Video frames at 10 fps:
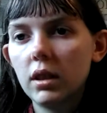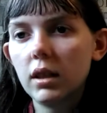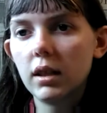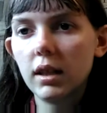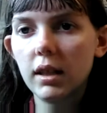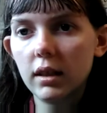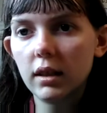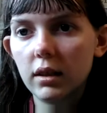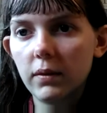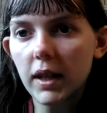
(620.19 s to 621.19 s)
the
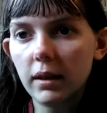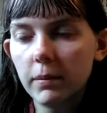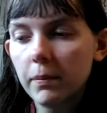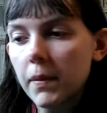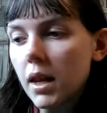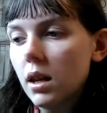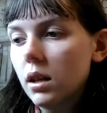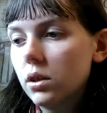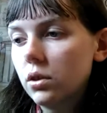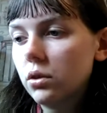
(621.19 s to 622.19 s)
easiest thing.
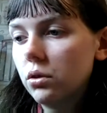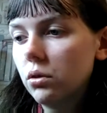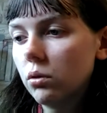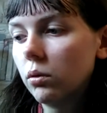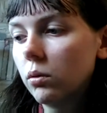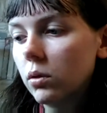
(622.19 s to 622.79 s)
So,